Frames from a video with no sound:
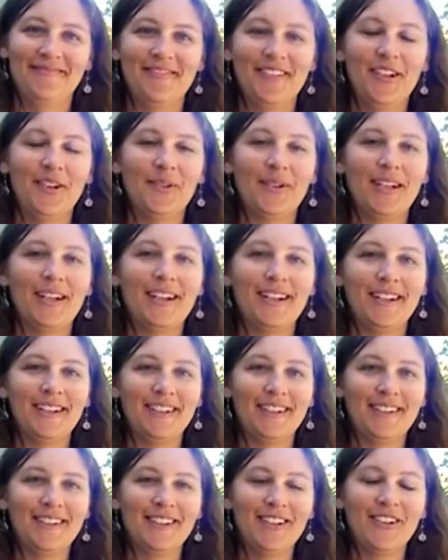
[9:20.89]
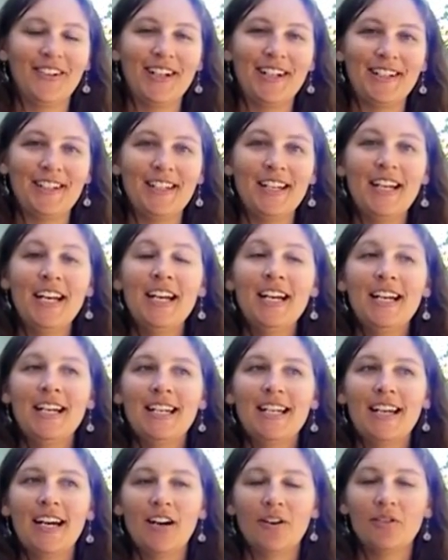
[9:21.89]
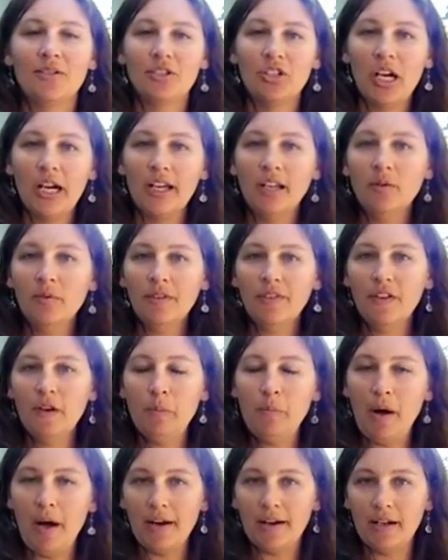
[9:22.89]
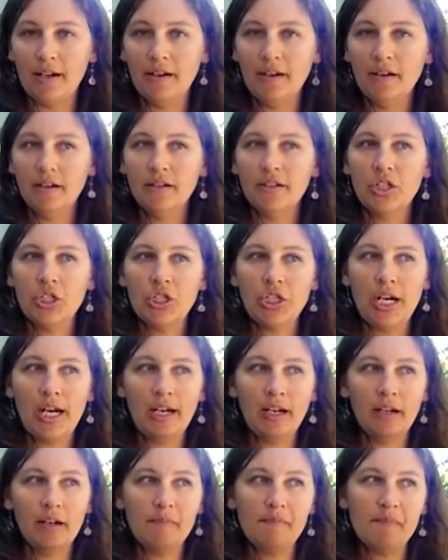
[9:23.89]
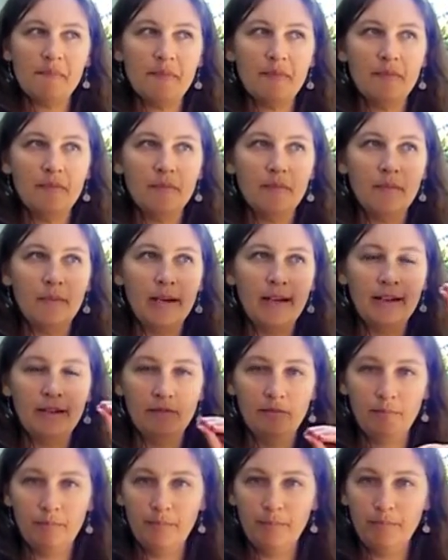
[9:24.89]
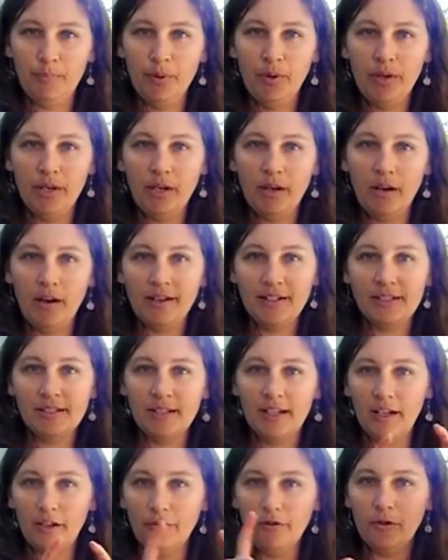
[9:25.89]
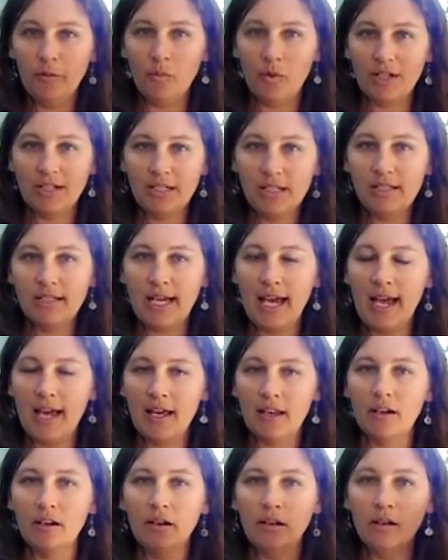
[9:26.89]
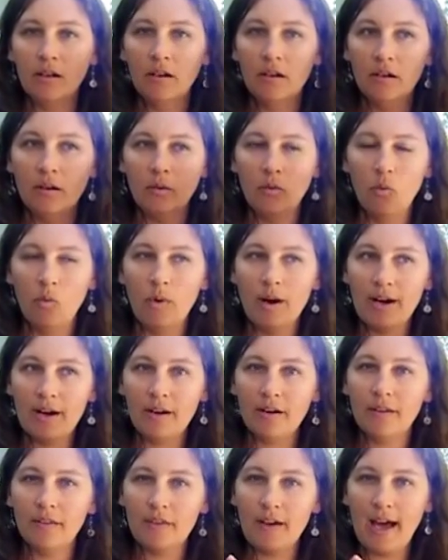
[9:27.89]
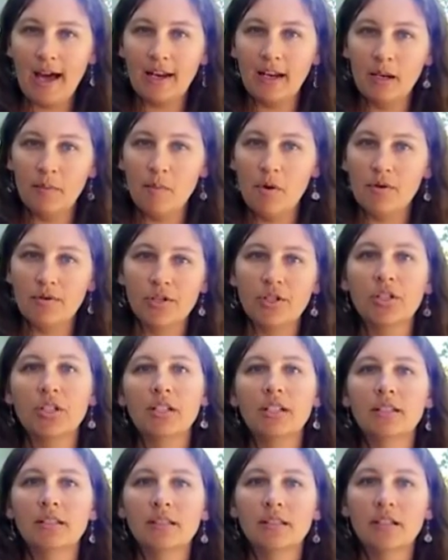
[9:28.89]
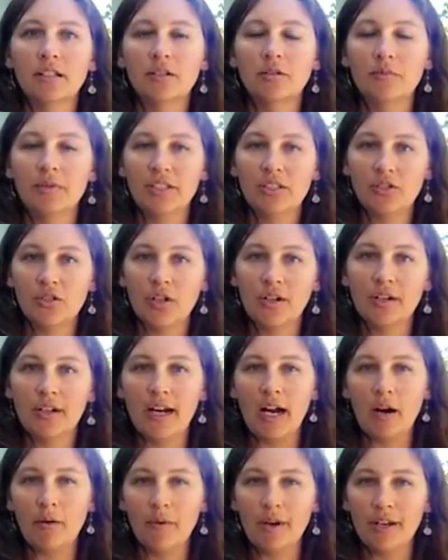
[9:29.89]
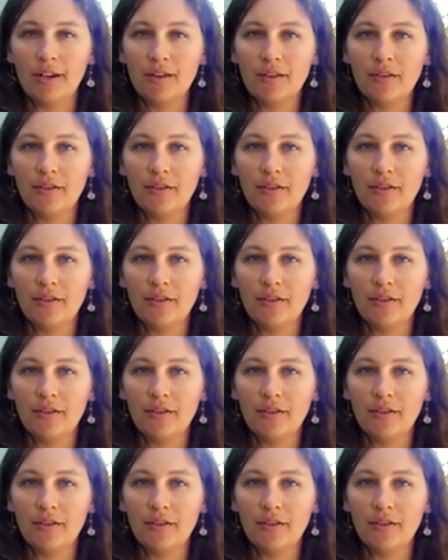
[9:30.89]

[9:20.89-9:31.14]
Okay, great. Now check in with your body. Check and put on a scale from 1 to 10 where that emotion is that we started out with.